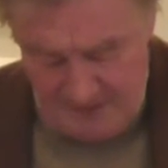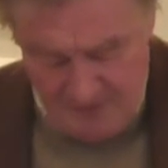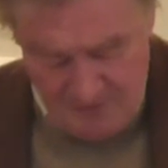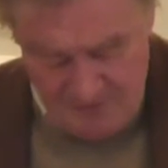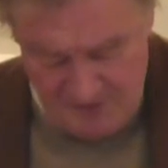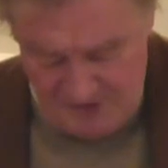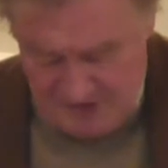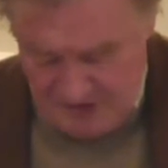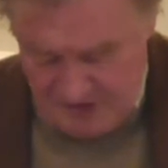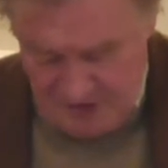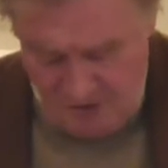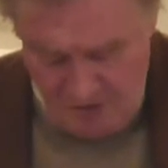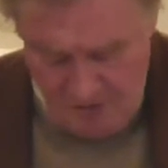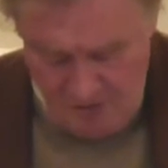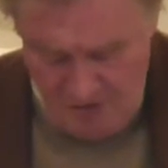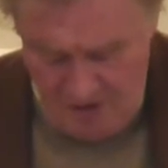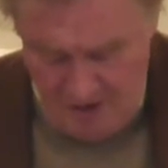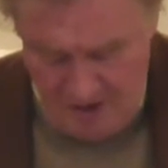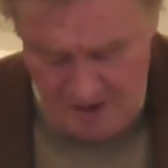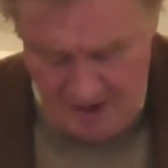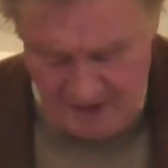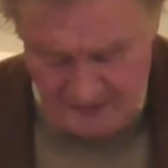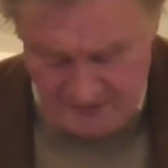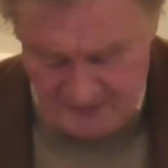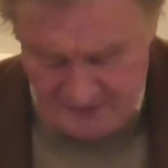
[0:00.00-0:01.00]
It was so
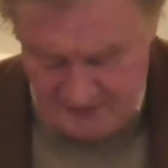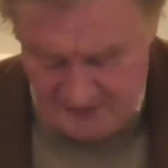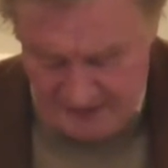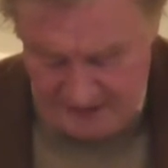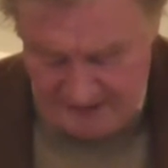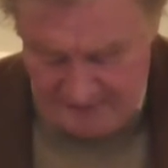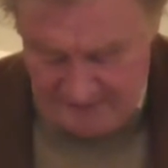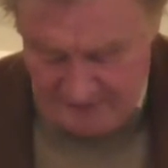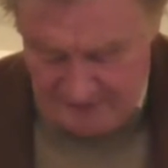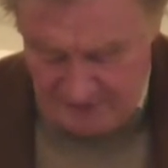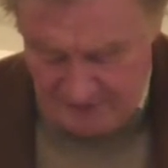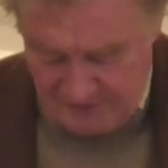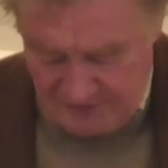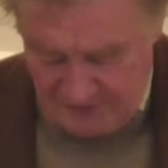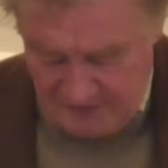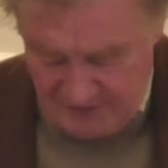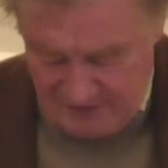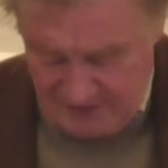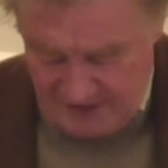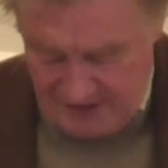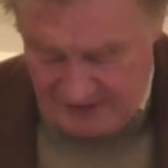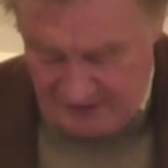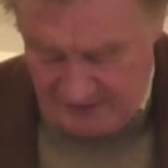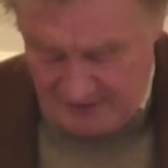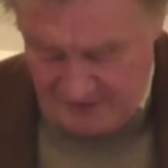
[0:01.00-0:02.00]
hard to leave
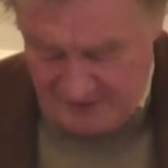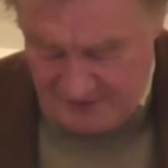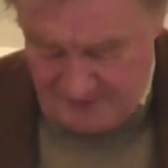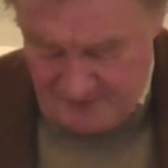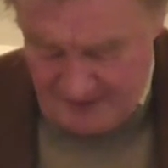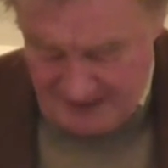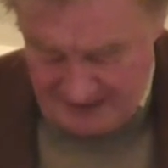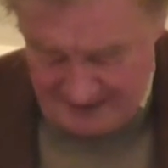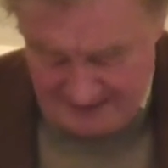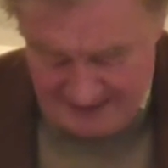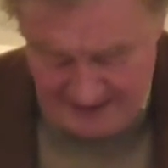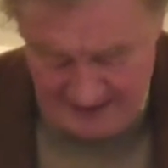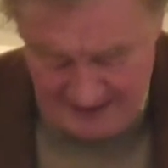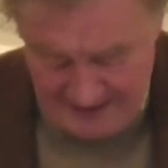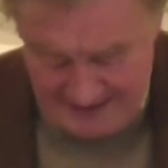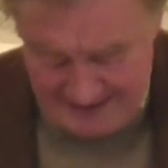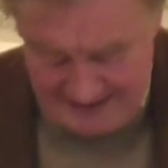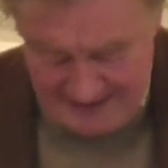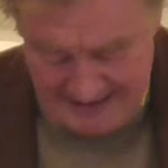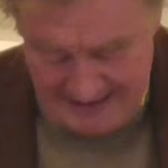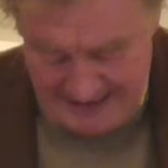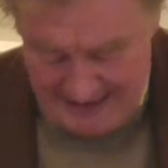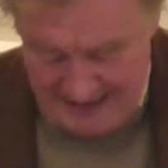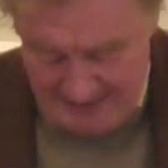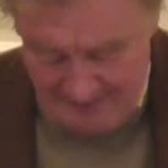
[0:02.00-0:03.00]
Hutton Terrace, my
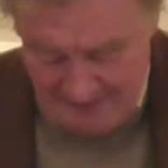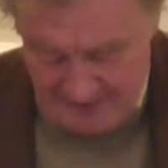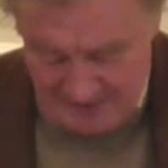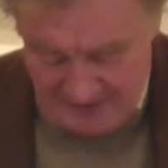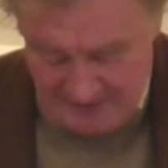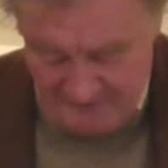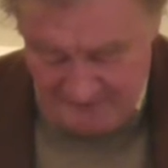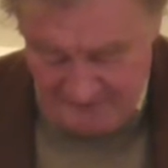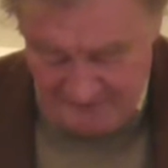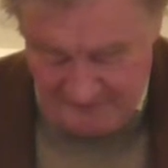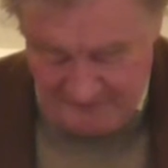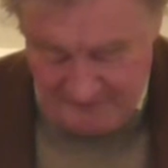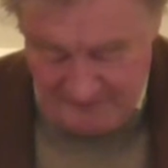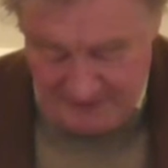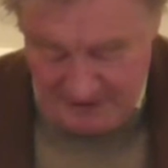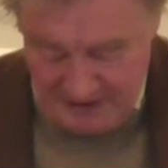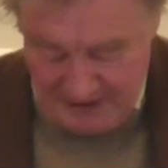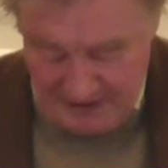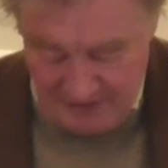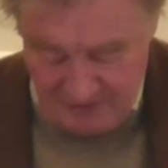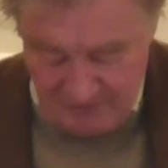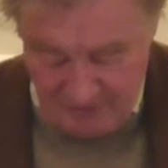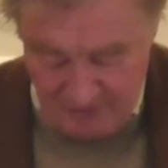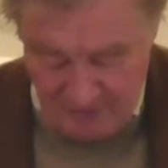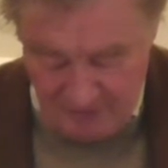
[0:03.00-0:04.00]
kind neighbours and
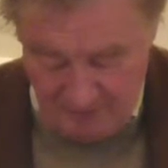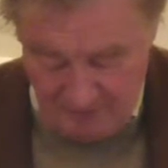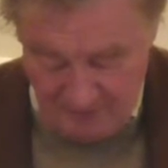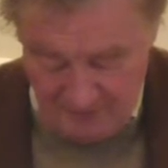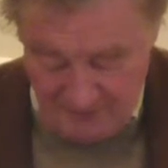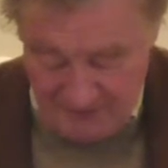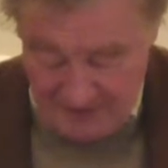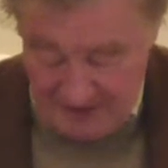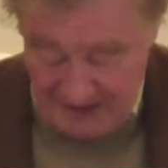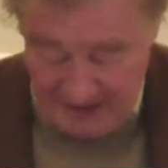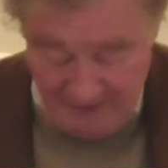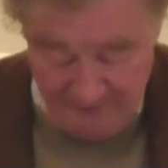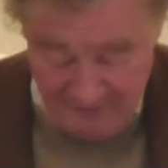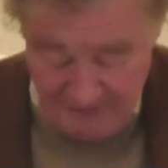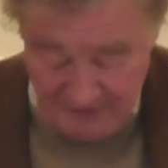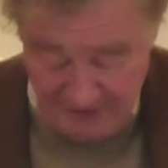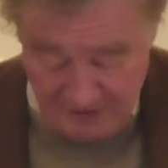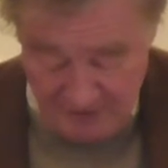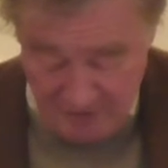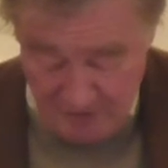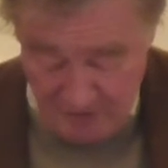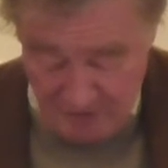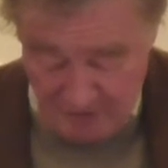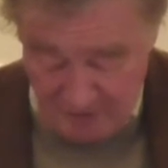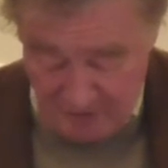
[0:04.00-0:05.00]
familiar rooms.
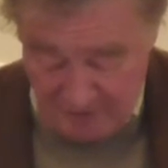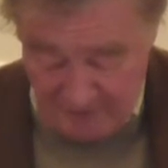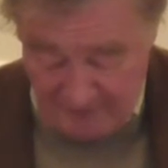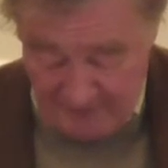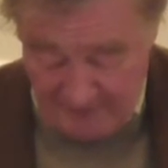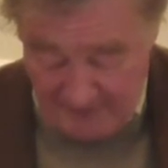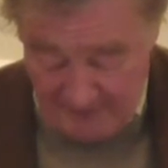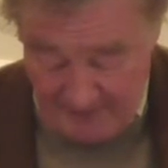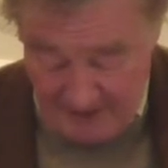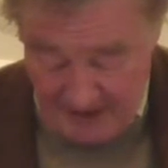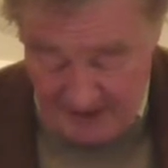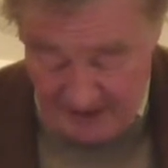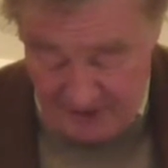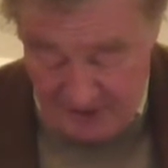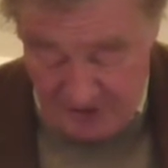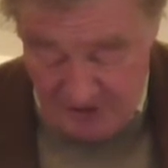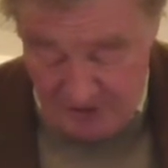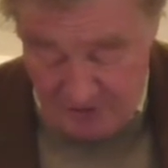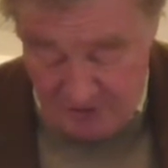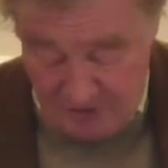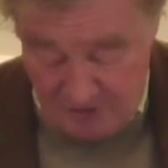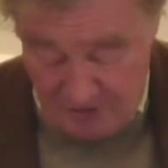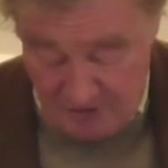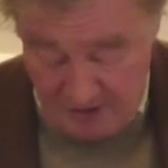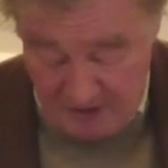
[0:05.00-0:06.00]
Every corner of them I
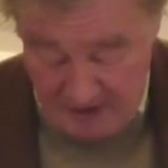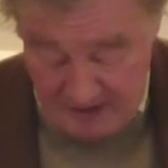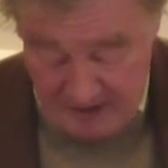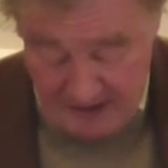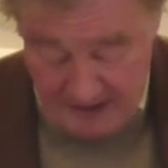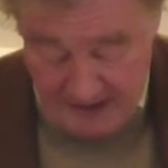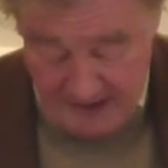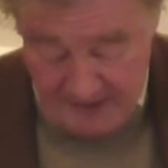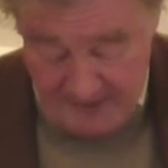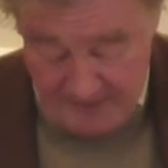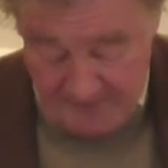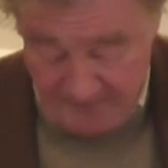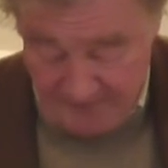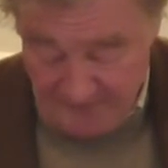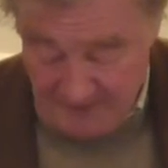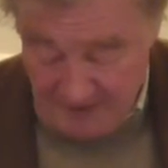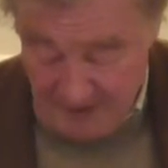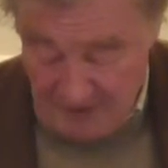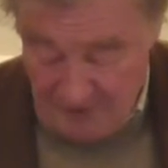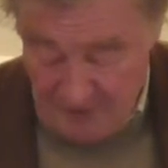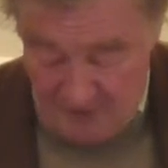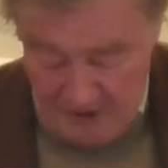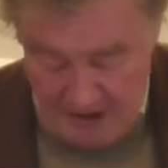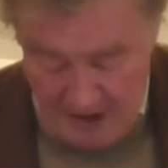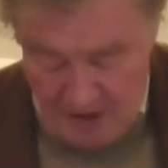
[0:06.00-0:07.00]
knew.
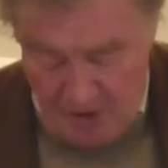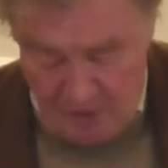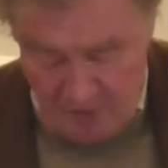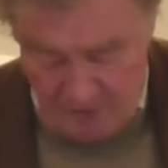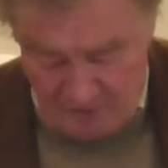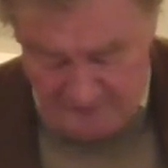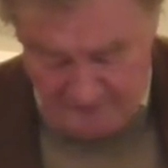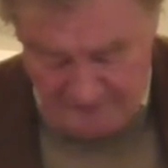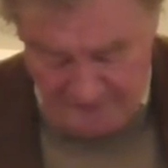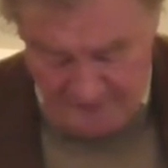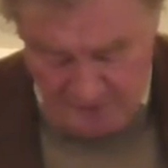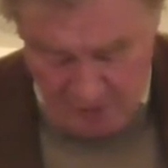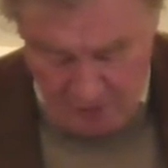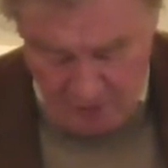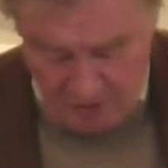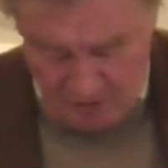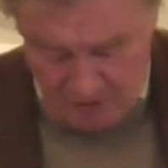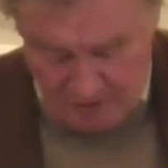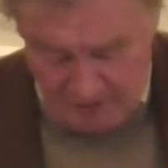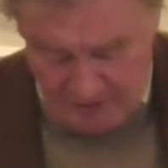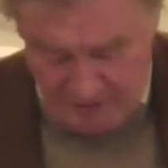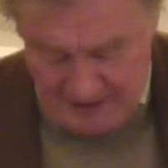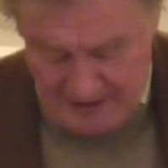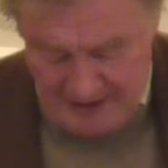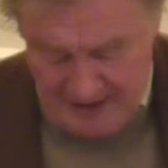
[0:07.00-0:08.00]
We old
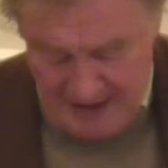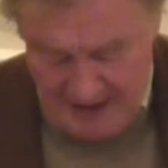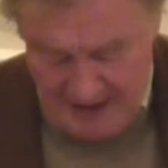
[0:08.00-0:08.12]
folk are a